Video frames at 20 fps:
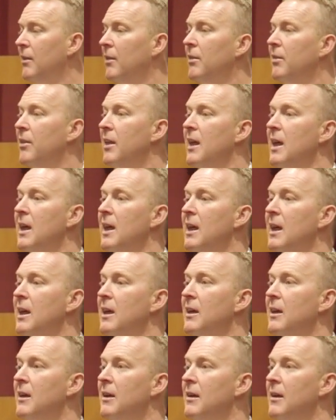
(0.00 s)
they're
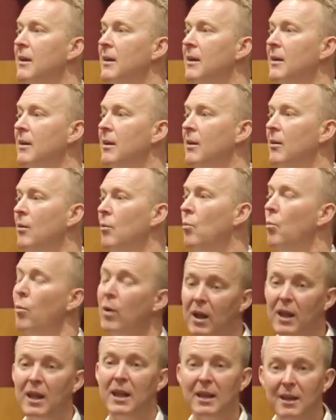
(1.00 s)

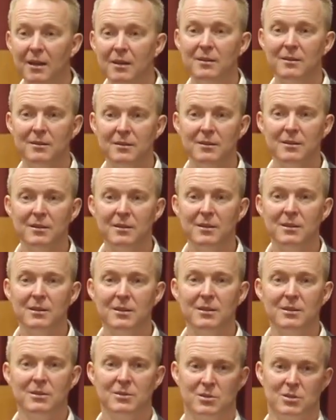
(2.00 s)
willing
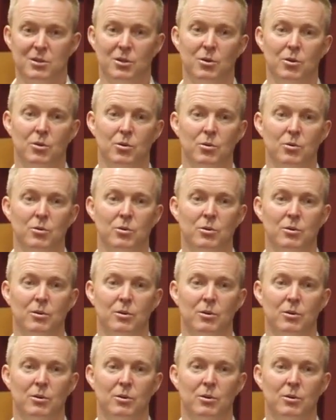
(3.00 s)
to